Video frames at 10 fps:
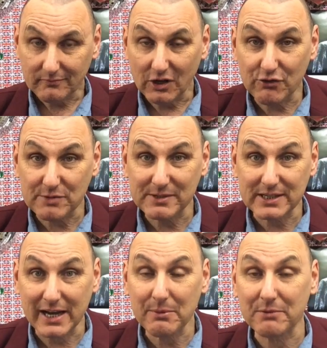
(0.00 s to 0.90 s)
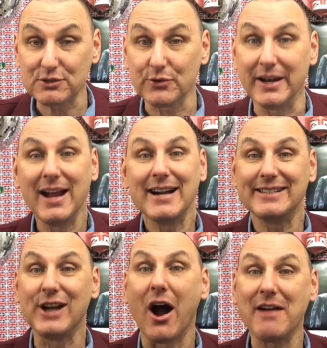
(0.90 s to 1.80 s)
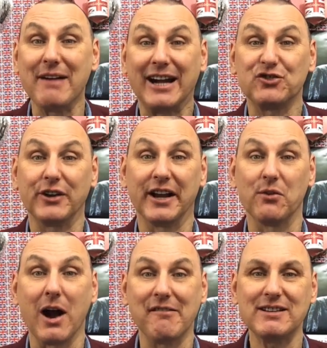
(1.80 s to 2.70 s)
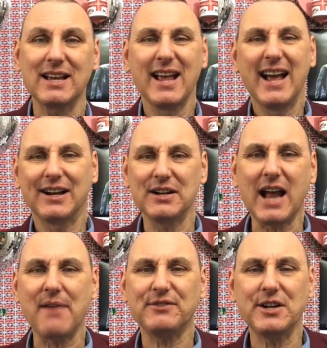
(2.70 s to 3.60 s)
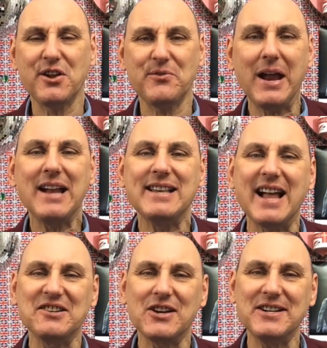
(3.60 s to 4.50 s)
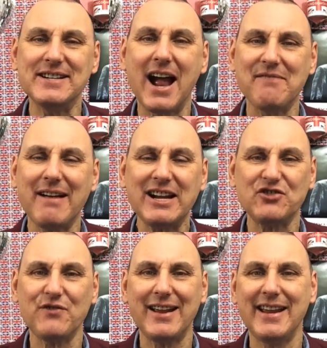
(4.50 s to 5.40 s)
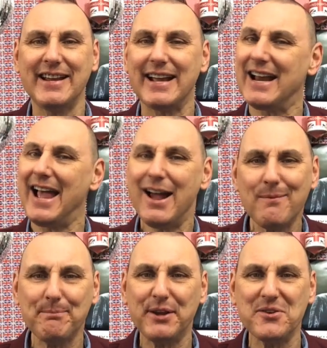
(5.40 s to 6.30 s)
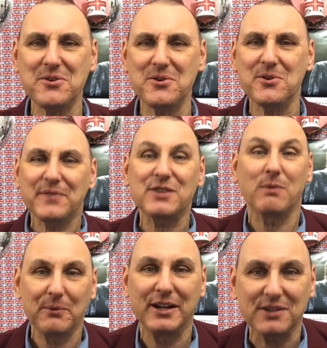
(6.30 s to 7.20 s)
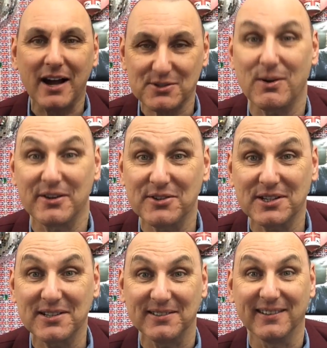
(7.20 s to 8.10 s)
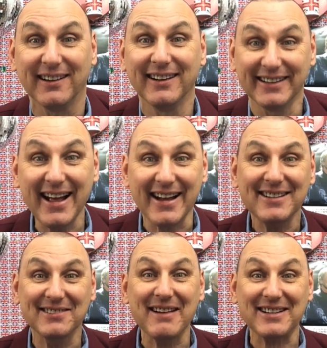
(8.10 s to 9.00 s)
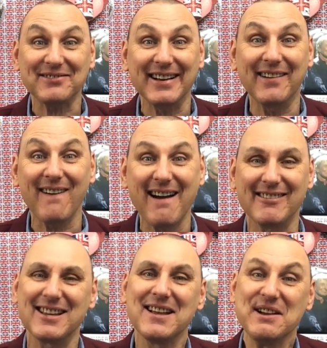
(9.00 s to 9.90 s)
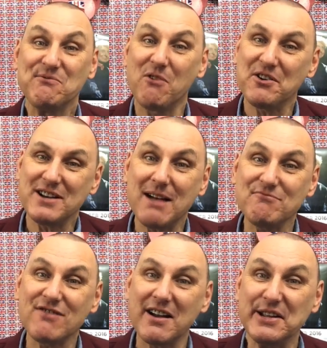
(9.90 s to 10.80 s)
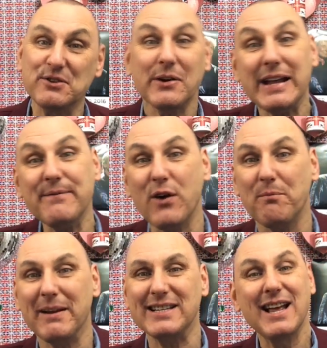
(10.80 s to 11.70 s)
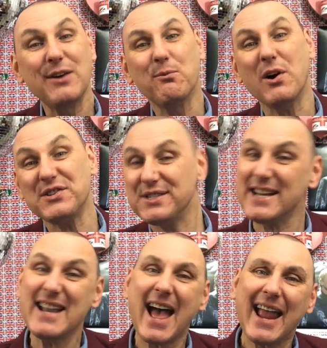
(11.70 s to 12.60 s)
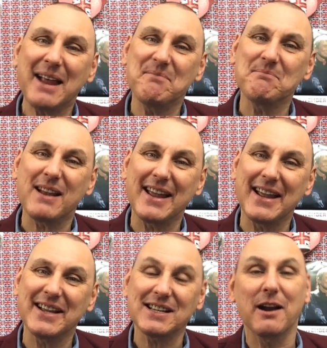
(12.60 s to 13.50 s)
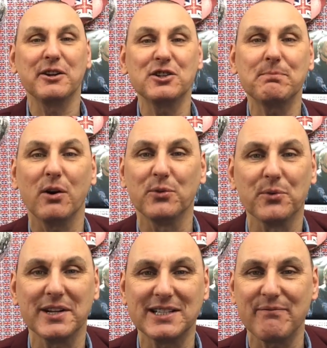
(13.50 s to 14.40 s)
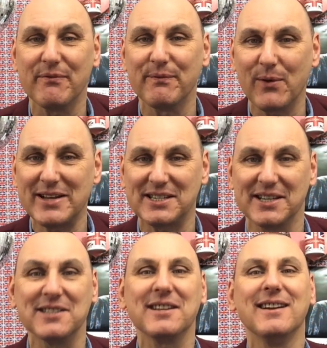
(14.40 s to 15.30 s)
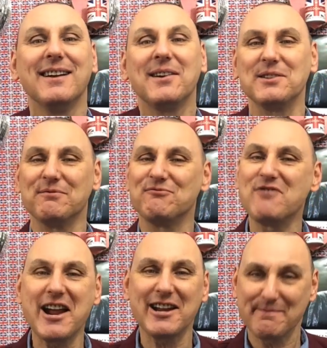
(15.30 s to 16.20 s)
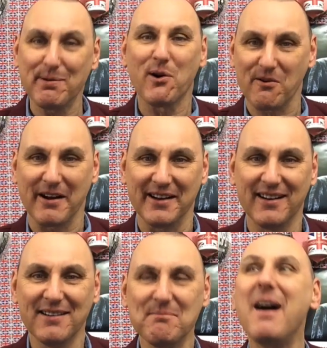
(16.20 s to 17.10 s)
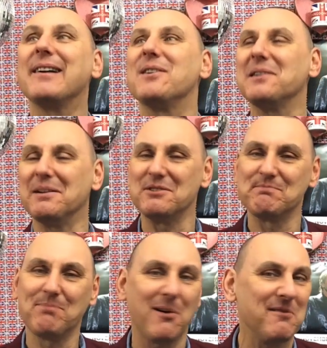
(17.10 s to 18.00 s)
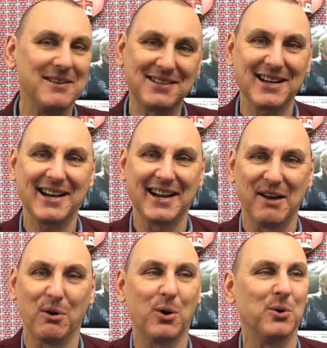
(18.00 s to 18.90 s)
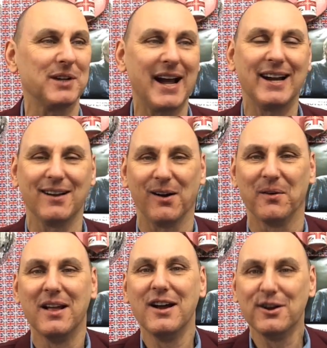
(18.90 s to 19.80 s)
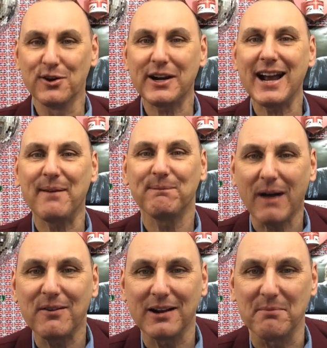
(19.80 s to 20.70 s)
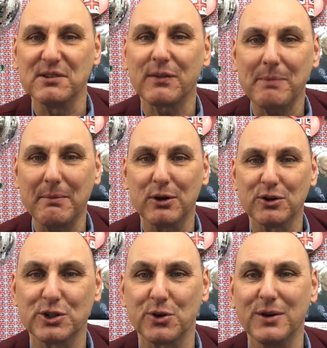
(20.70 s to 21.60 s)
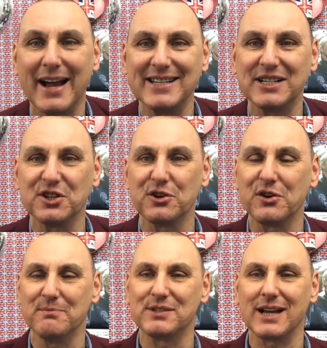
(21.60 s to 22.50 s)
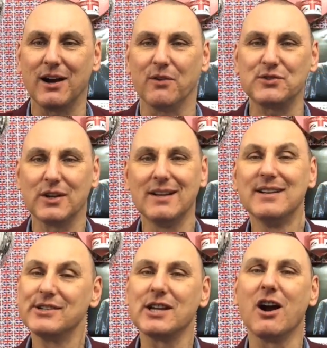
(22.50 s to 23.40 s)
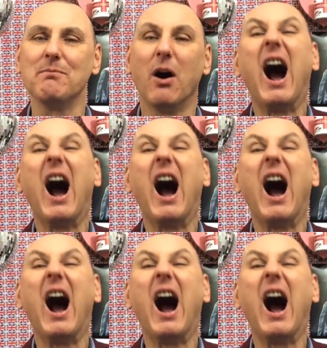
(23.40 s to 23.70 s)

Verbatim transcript: Christmas Day when I was doing directory inquiries. Good afternoon, London Directory. Can I help you? That's what we. That's what I used to do. Yeah, directory inquiries. What number are you looking for, please? What's the name, please? And I used to put on all these different voices because it was really boring. My God, it was boring sitting there all day long looking up phone numbers for people too lazy to do it themselves. So, but,